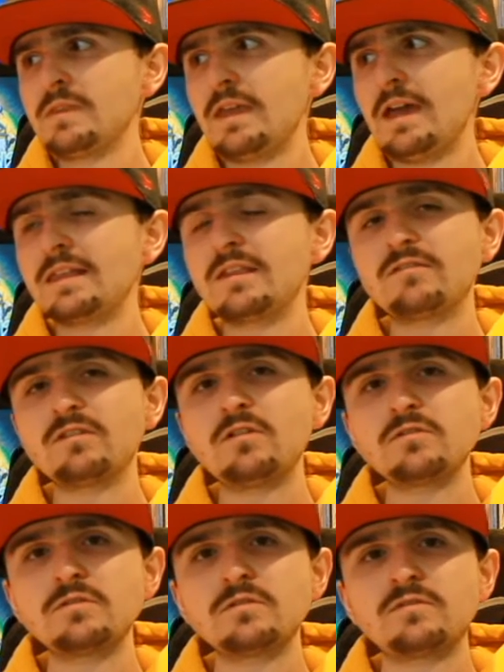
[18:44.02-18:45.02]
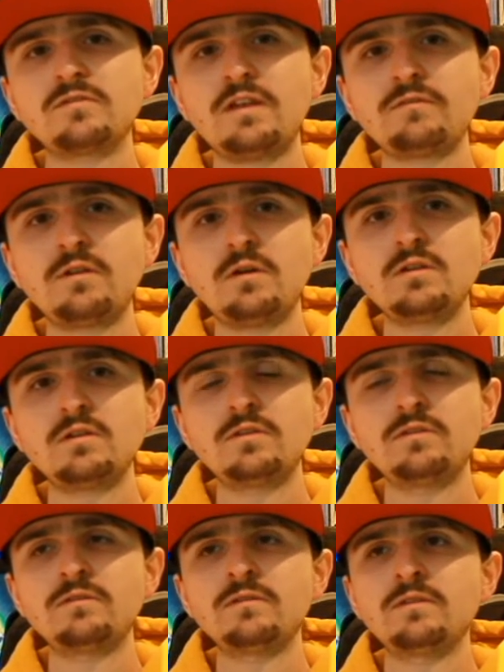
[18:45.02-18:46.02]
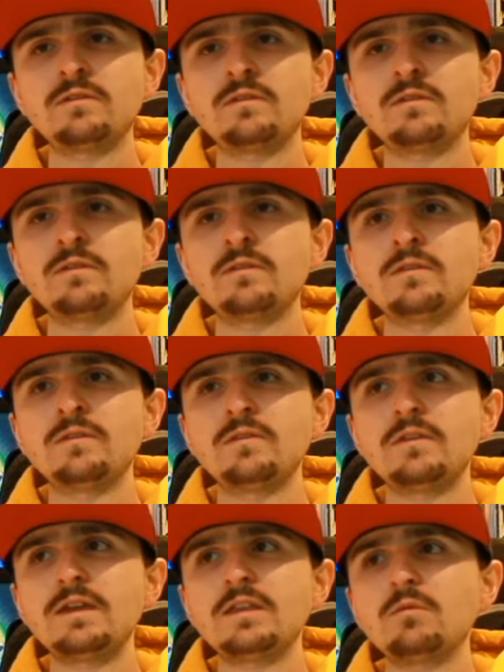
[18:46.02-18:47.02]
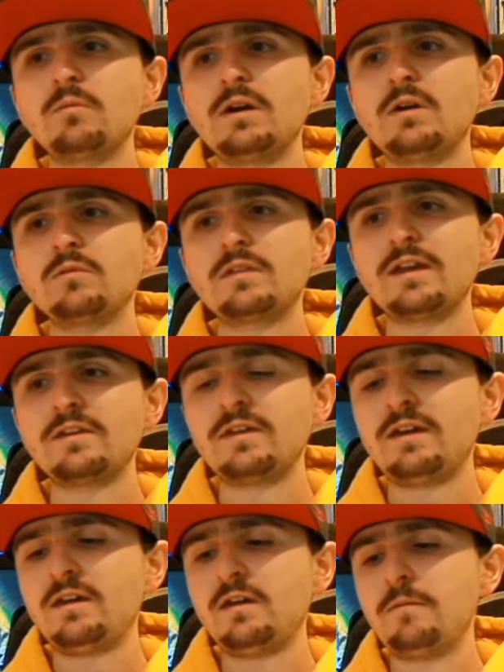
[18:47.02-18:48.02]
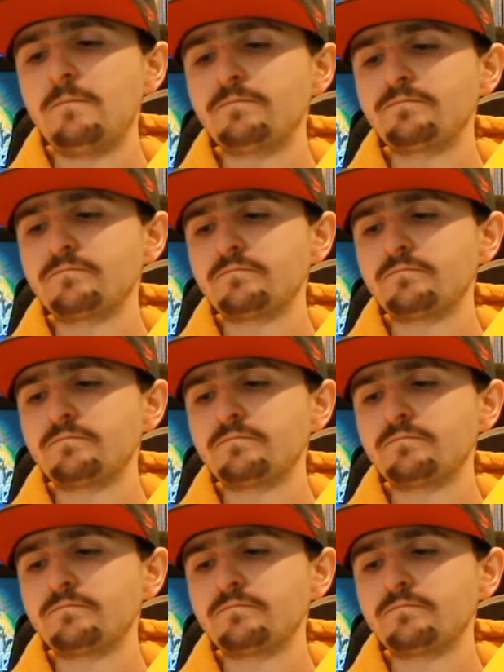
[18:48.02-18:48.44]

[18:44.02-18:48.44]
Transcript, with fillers: And there's a lot of stuff going on in the world like that. Um,